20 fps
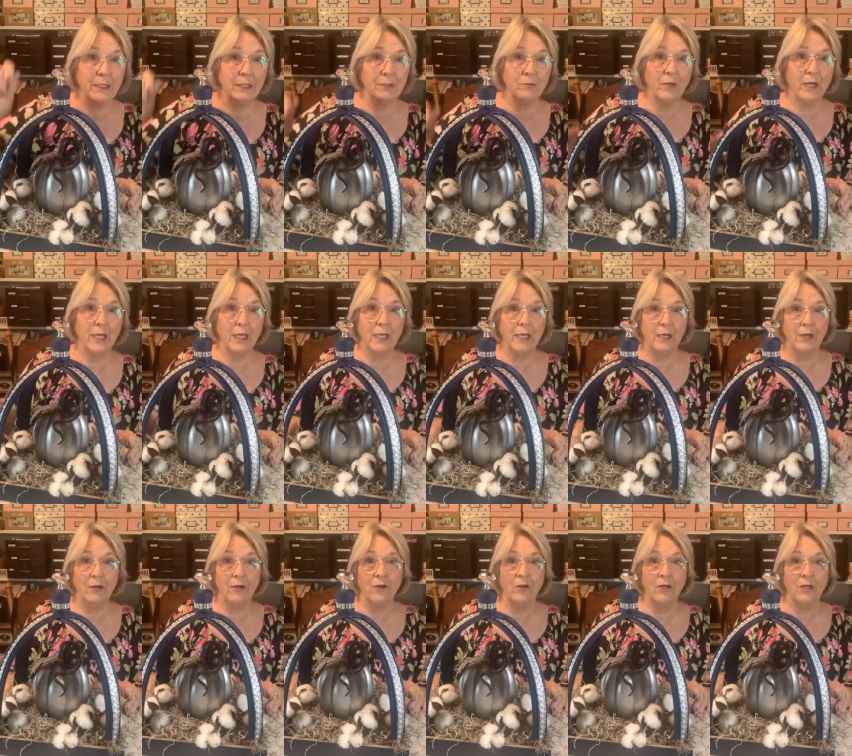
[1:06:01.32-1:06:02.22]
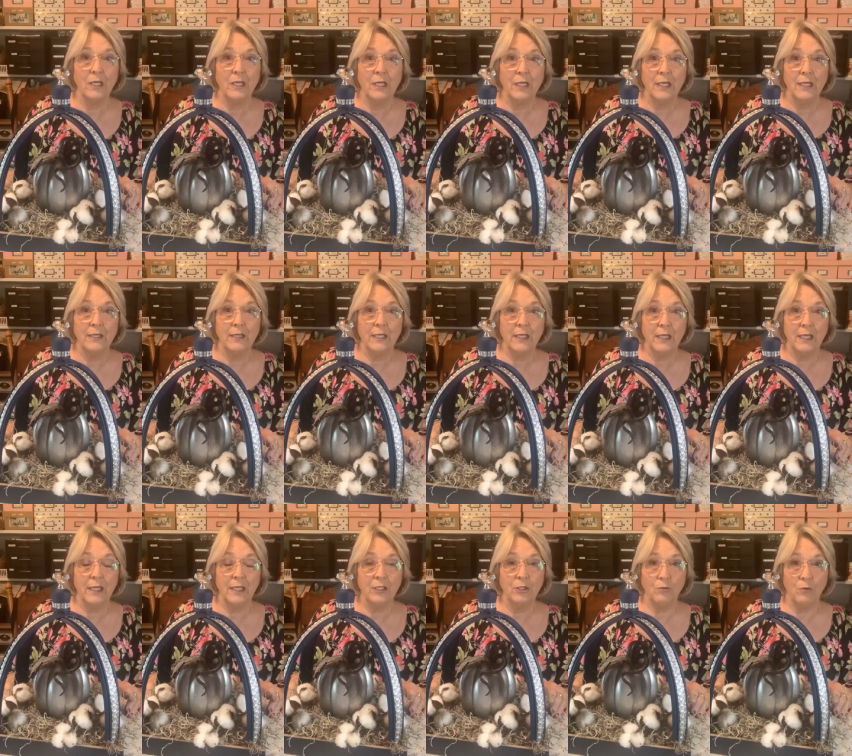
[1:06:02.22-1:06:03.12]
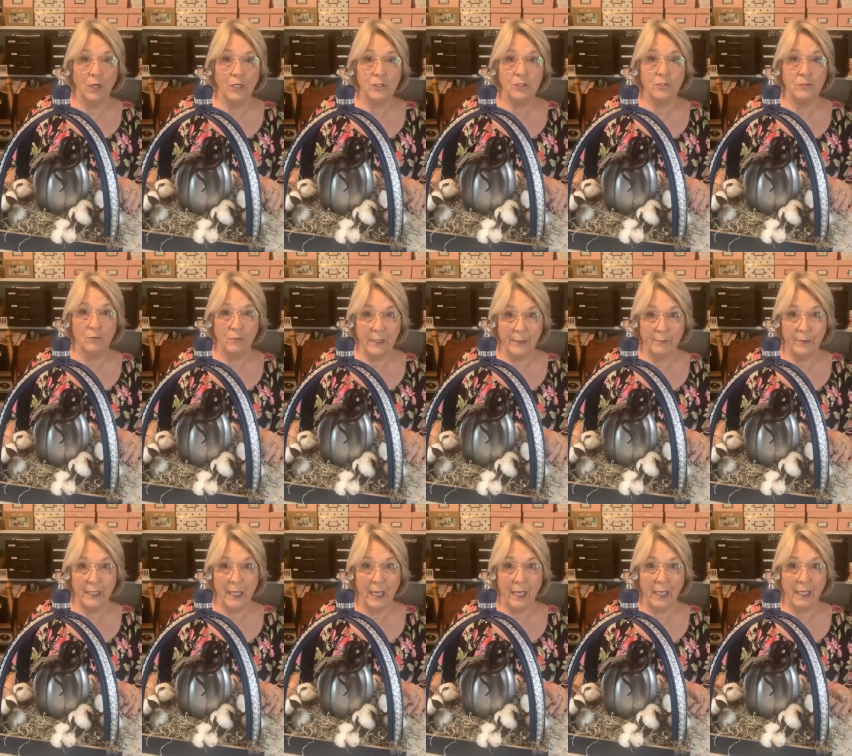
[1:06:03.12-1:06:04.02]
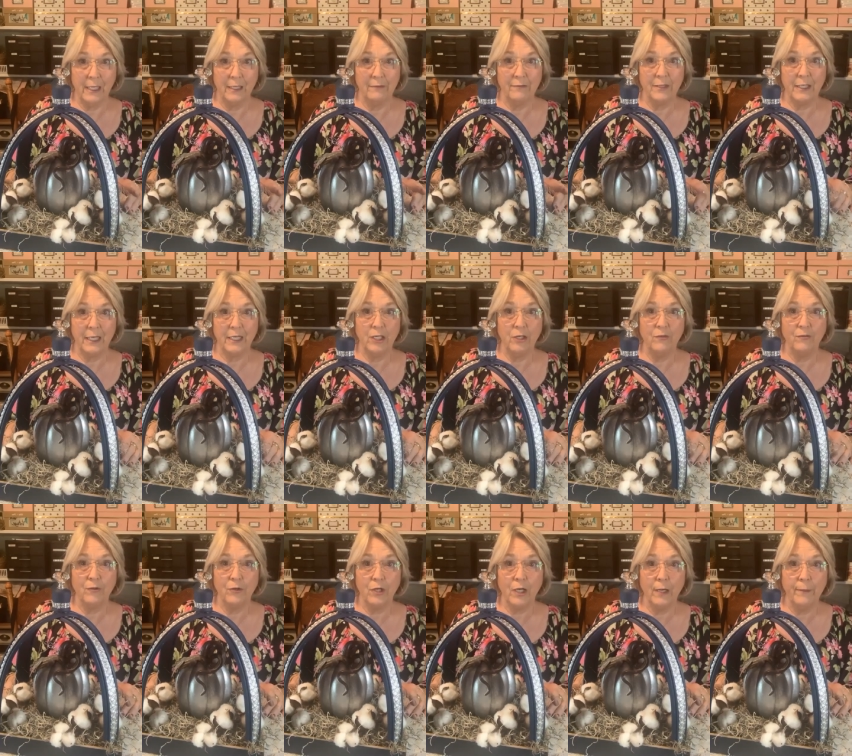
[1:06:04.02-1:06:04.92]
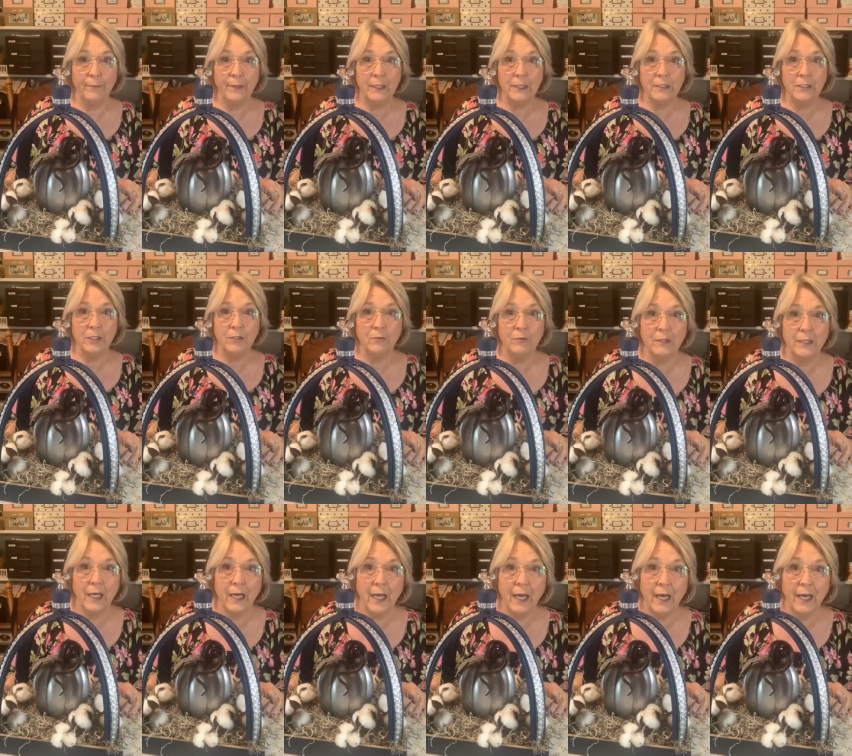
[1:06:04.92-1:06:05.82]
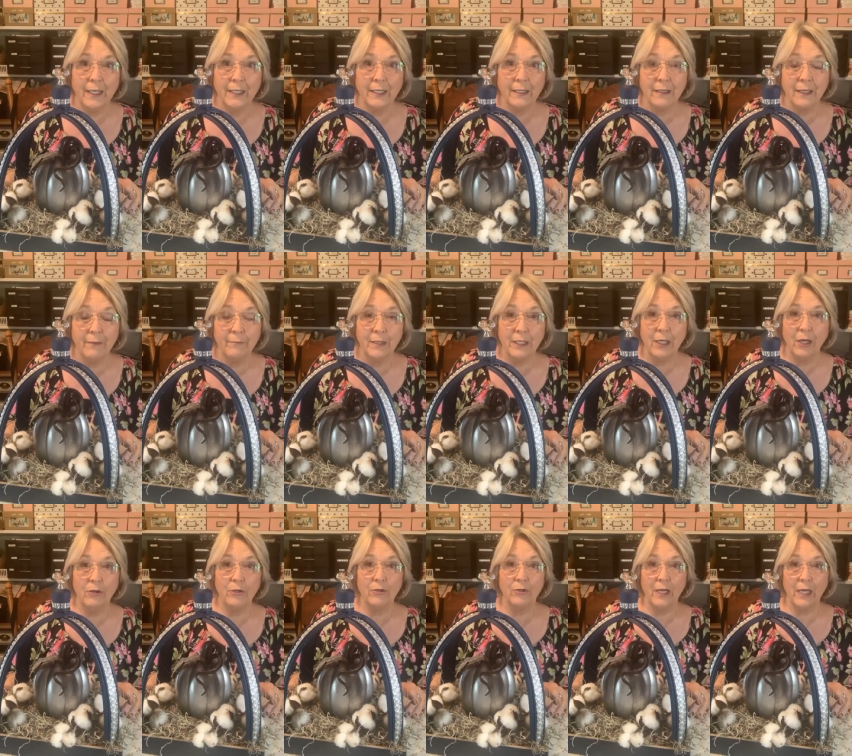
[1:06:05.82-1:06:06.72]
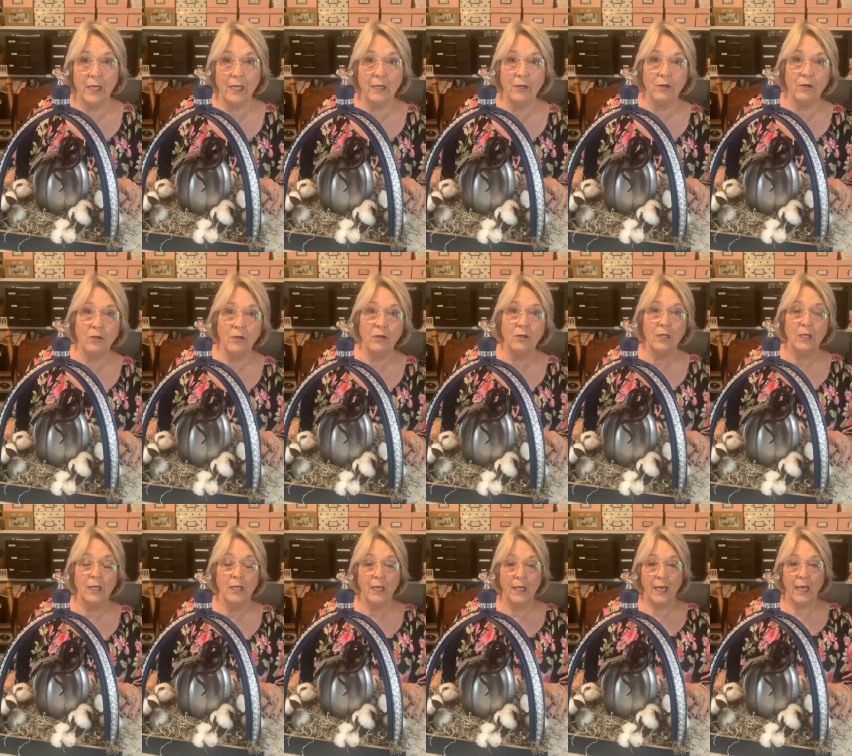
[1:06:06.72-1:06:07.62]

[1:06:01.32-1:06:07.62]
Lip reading: live button right here, then you're watching the replay. Thank you for coming and doing that. And let me know you're here.